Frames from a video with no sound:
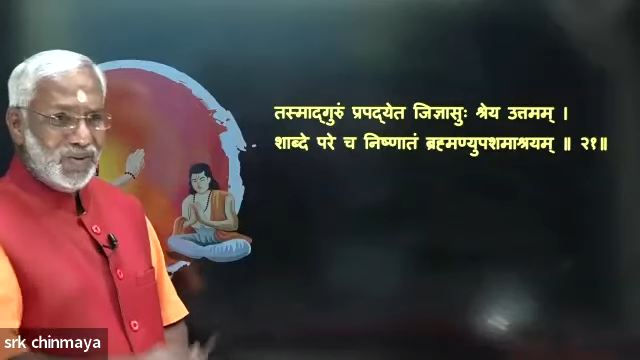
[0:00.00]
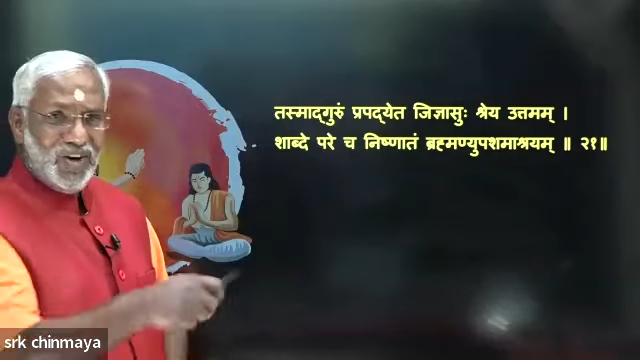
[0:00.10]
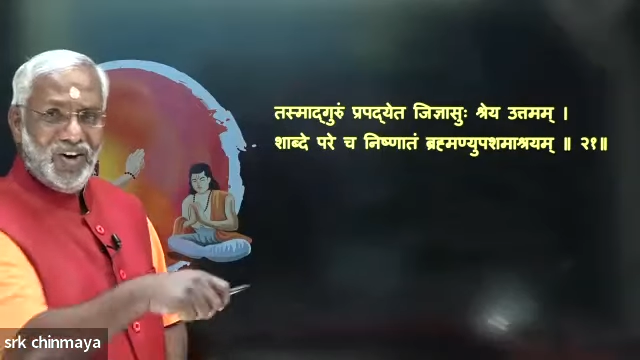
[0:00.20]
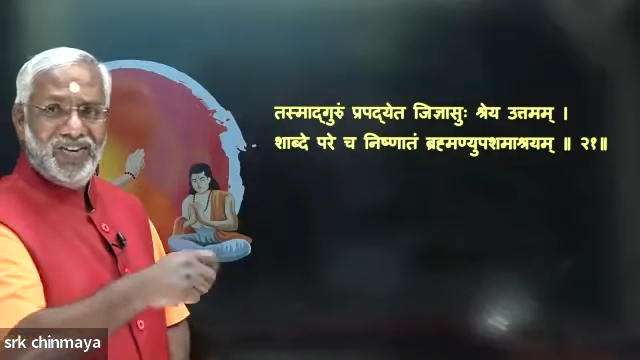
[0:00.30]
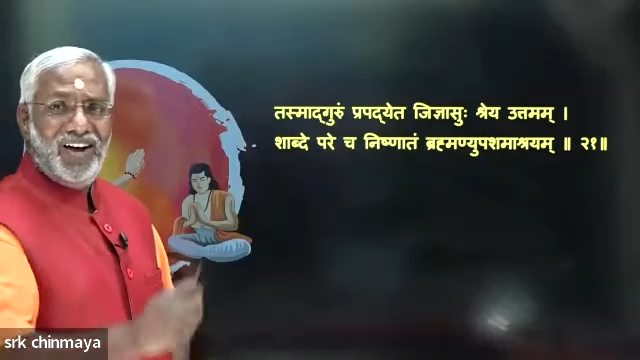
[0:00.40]

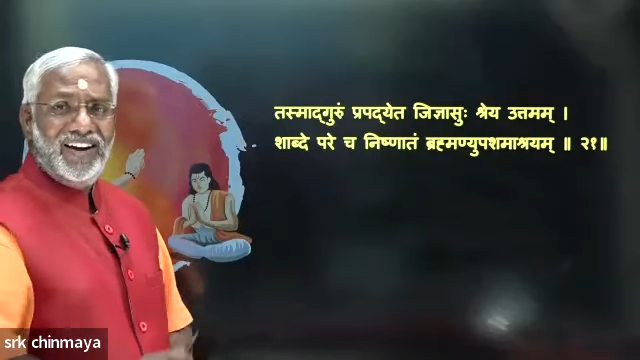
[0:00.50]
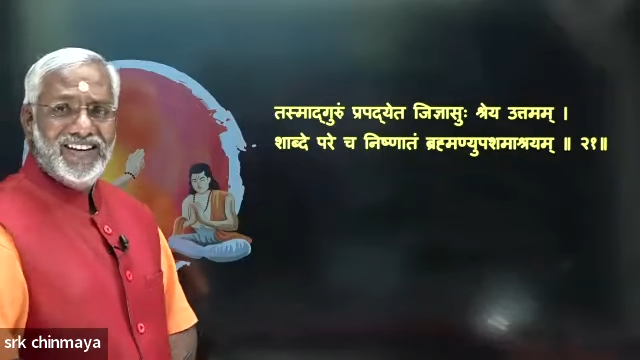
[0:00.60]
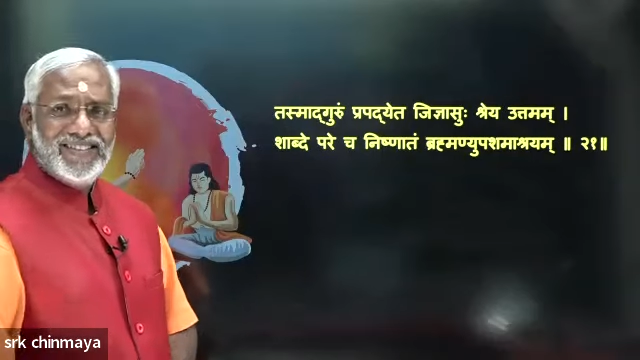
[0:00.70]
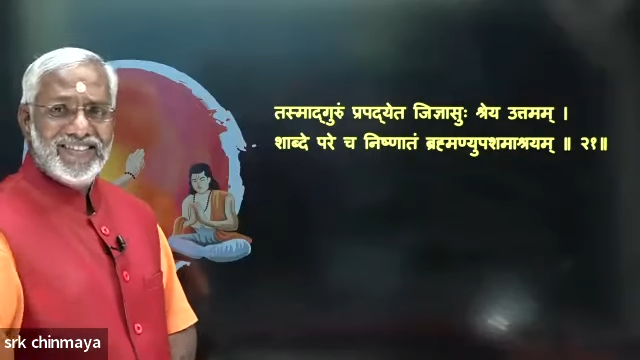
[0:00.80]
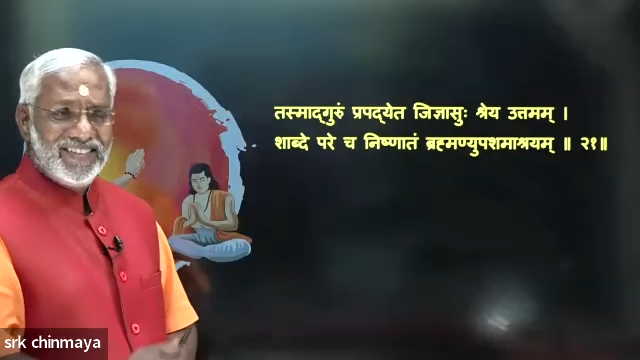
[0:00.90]
You have
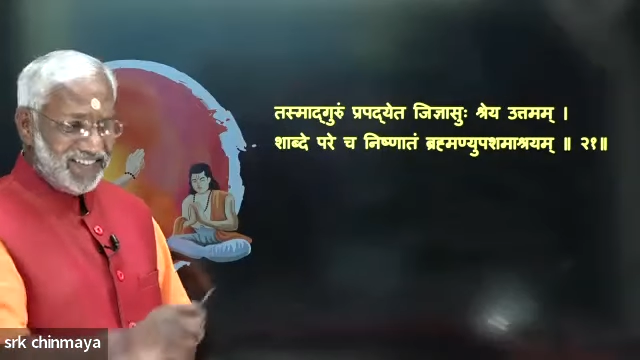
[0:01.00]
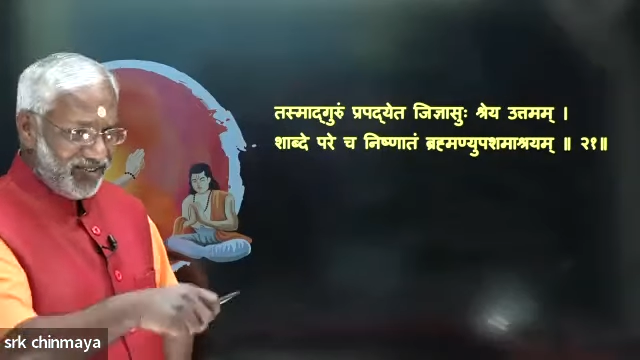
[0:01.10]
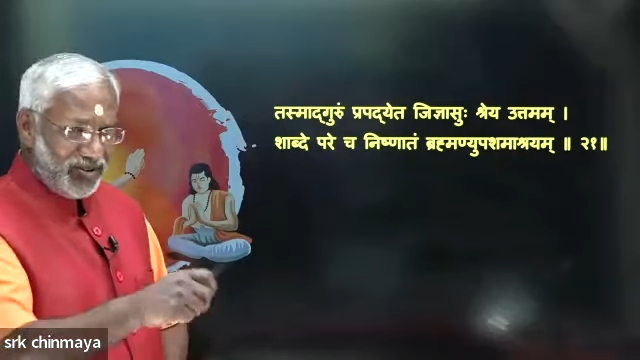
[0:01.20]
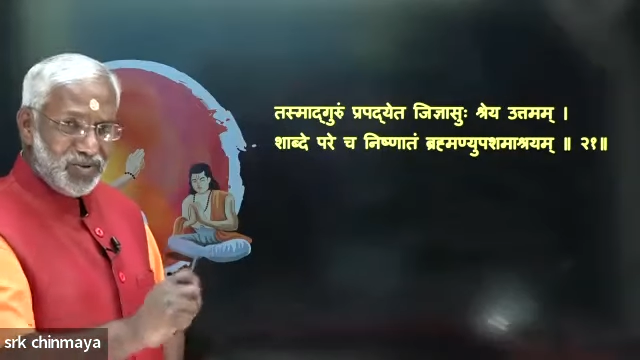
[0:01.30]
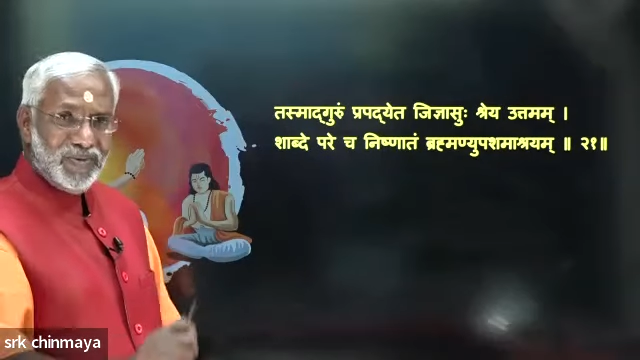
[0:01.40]
knowledge,
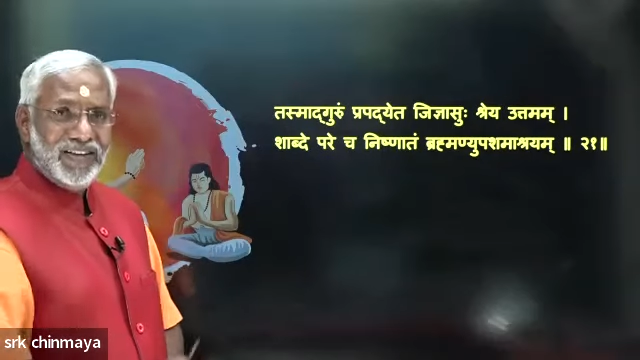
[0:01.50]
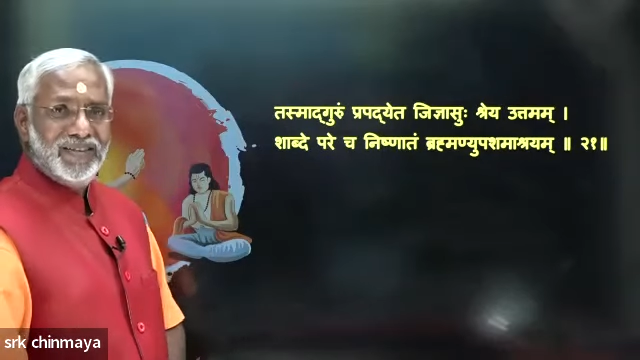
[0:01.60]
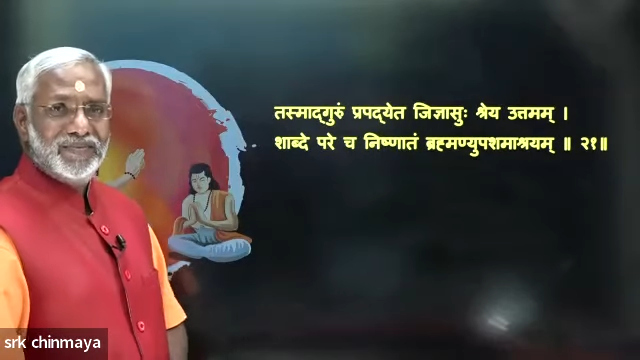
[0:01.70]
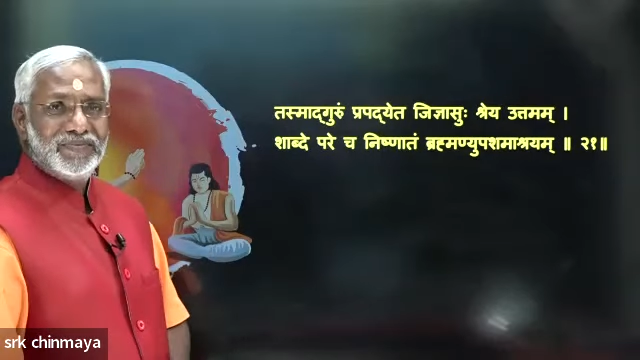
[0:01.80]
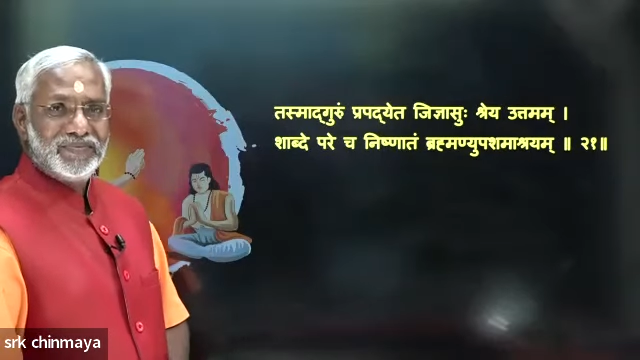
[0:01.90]
give it to
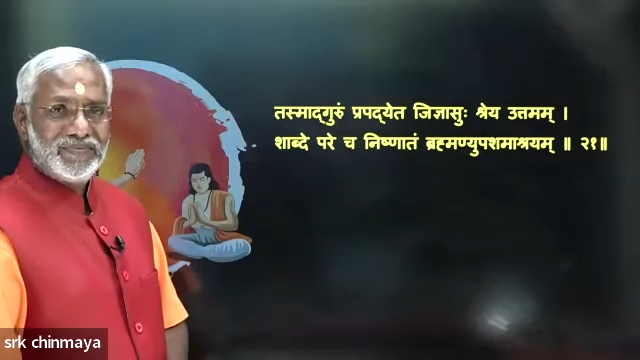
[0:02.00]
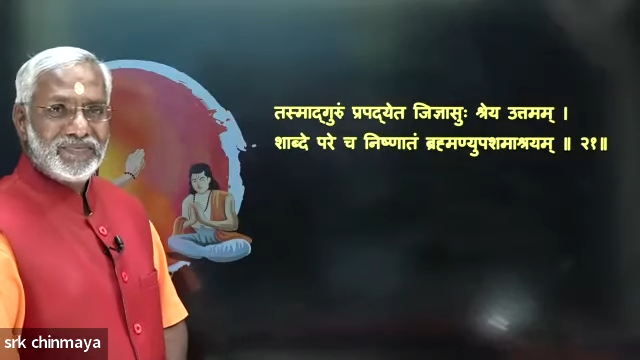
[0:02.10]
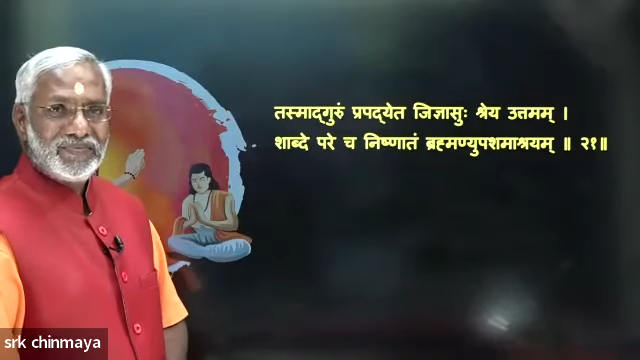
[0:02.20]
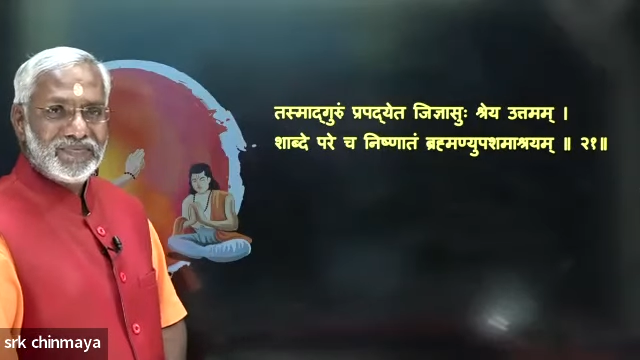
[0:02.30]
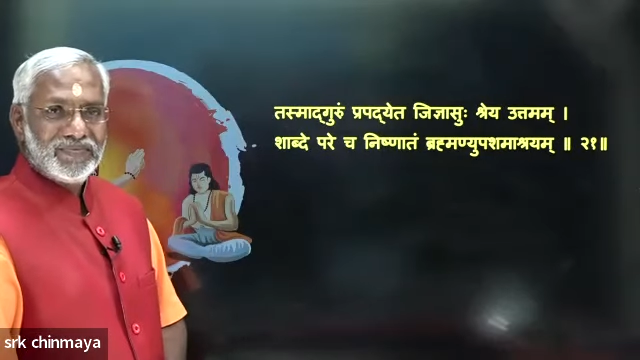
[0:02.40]
me.
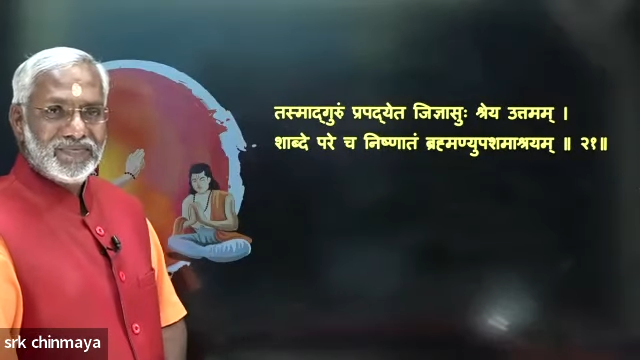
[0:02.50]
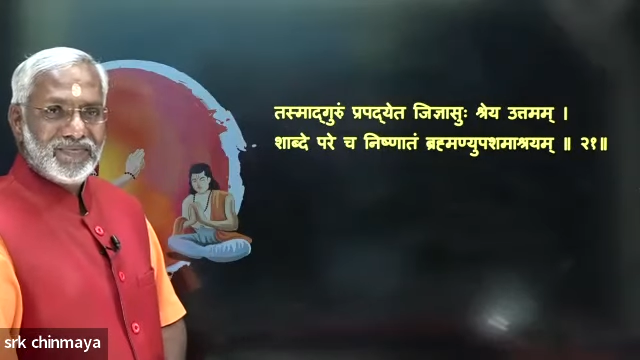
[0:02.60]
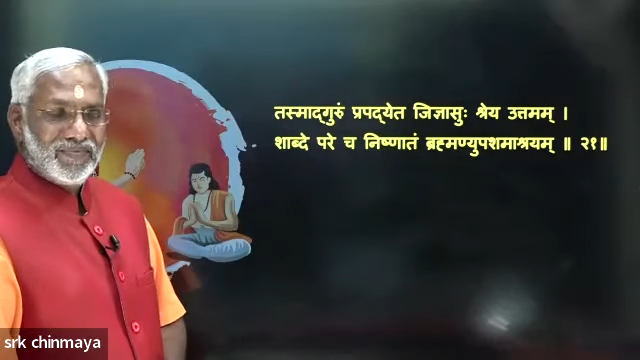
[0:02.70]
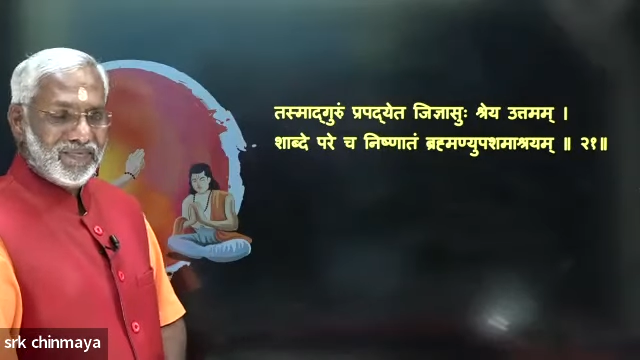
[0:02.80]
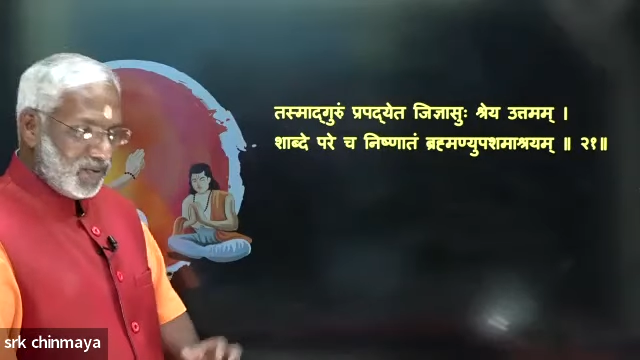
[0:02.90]

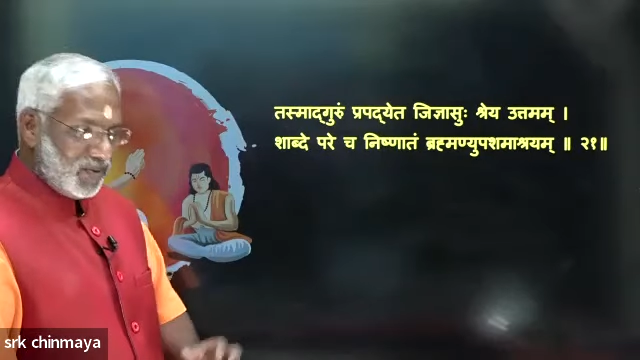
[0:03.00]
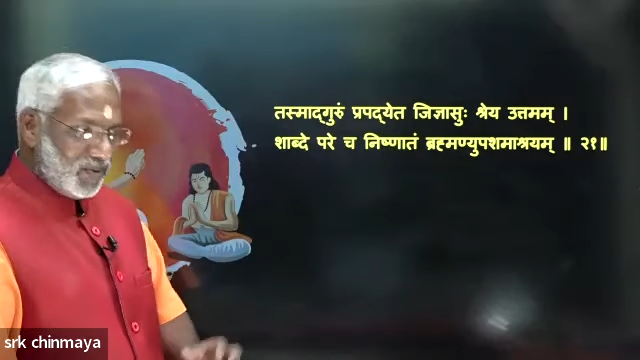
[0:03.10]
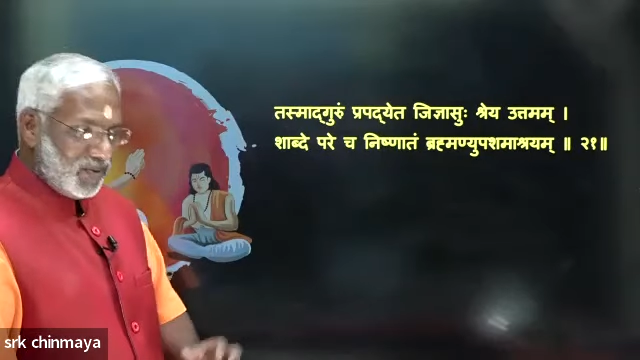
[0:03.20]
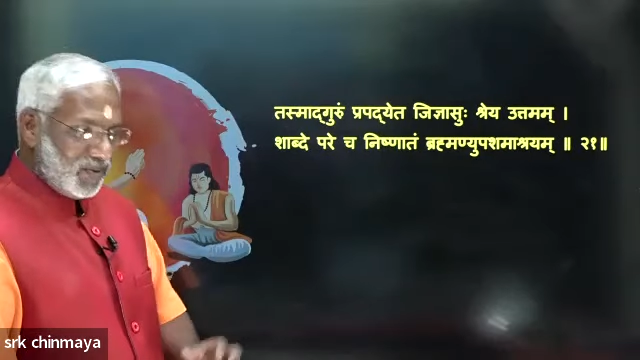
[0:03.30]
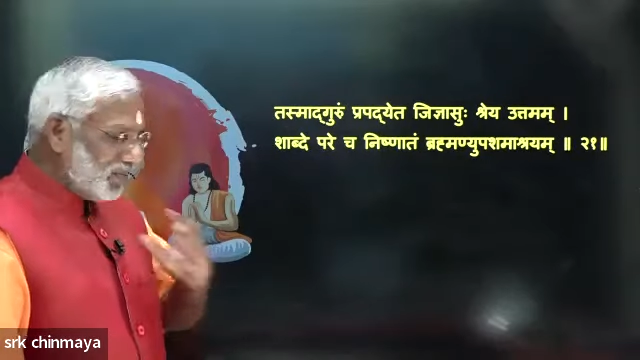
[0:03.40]
So I
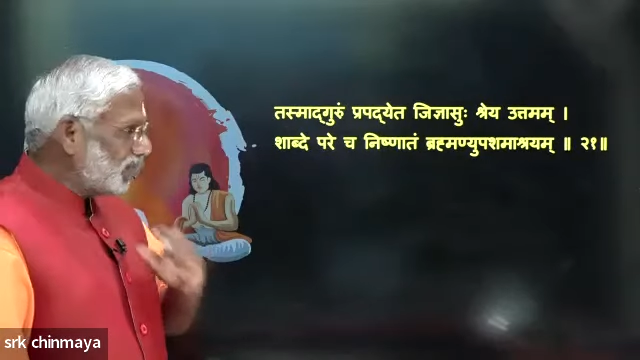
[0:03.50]
want to take